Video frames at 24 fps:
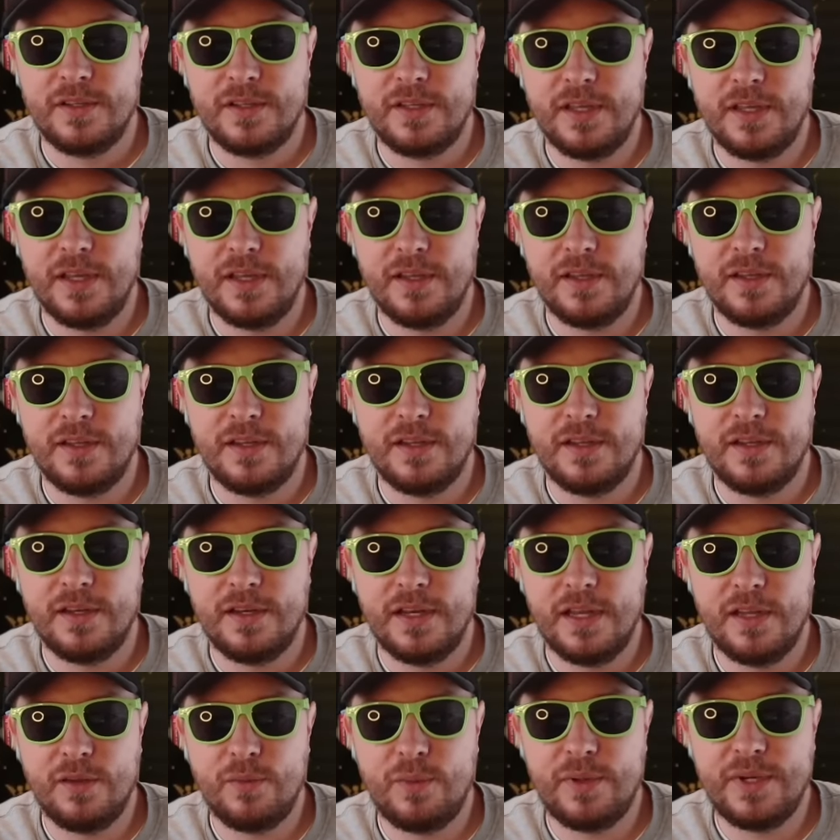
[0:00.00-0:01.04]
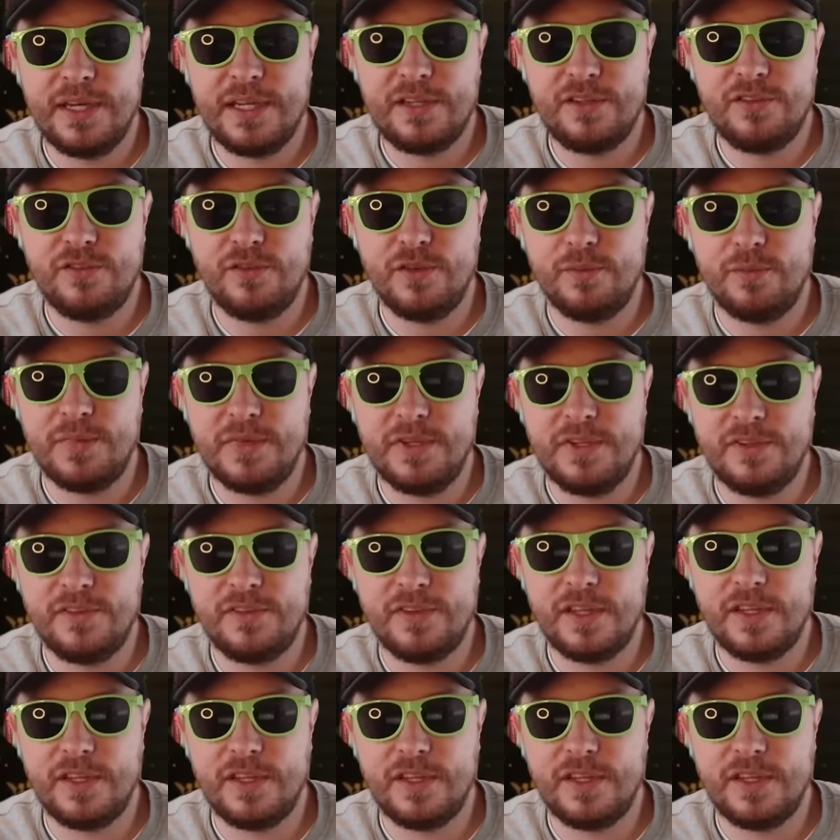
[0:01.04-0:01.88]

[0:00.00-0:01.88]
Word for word: Okay. Another one next to him, please.